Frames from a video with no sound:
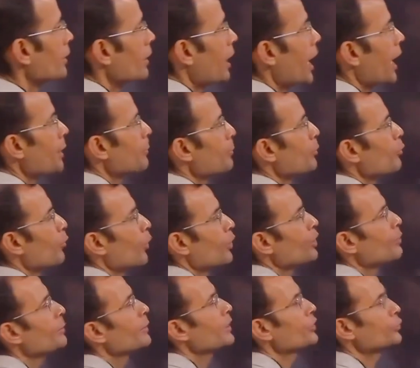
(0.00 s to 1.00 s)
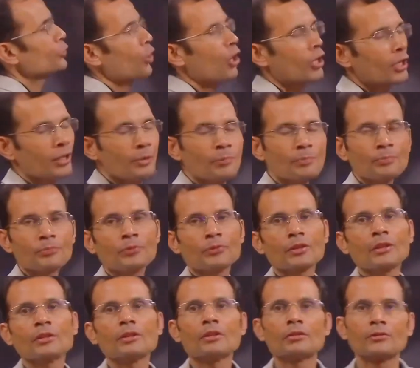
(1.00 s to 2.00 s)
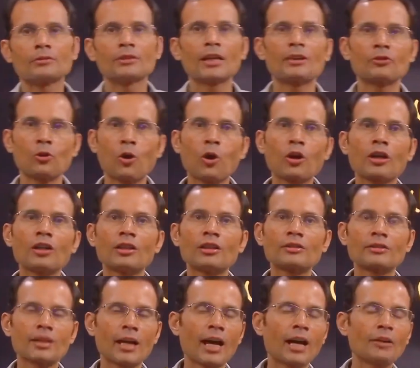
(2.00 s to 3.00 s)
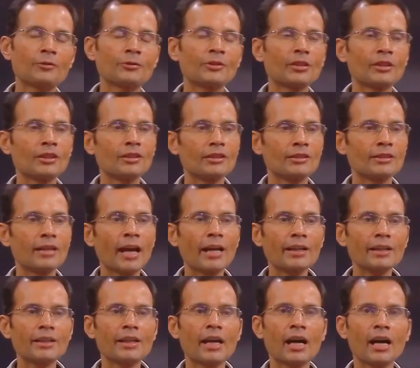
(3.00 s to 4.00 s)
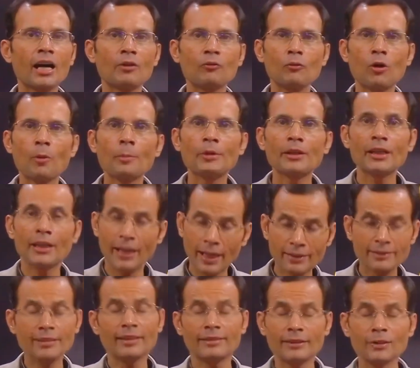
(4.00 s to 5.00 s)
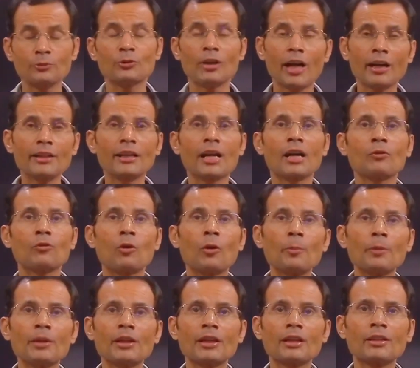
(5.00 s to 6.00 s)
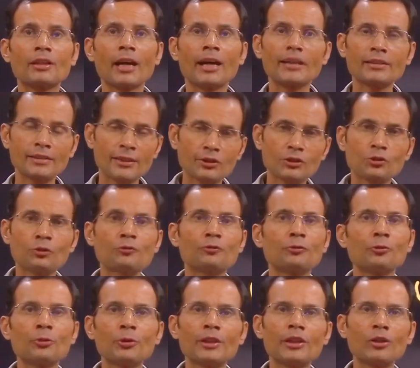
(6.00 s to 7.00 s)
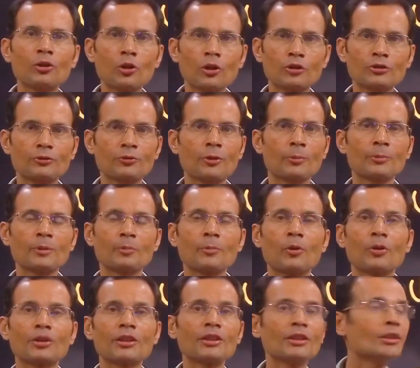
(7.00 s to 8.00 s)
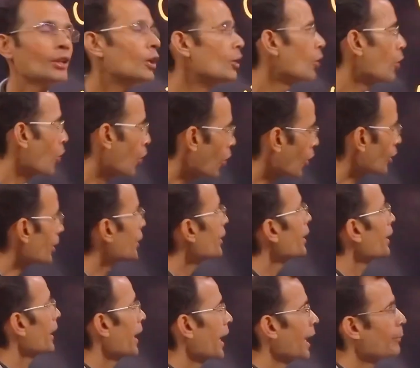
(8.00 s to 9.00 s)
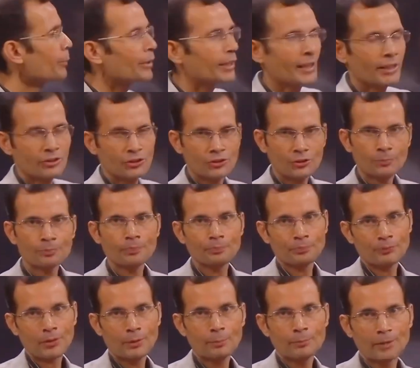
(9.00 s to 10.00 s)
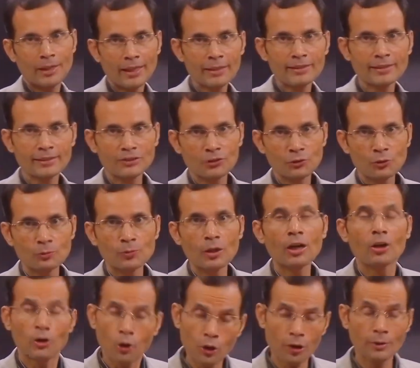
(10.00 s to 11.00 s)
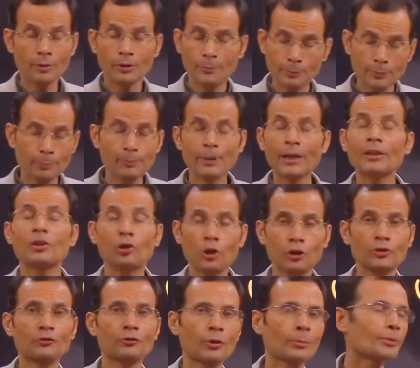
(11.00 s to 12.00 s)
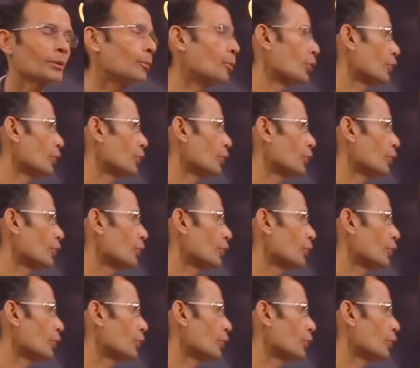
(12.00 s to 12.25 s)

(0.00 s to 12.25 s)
Hypovolemic shock that occurs after diarrhea, vomiting, excessive diarrhea, vomiting, excessive fluid loss from the body, or hemorrhage, excessive or blood loss from the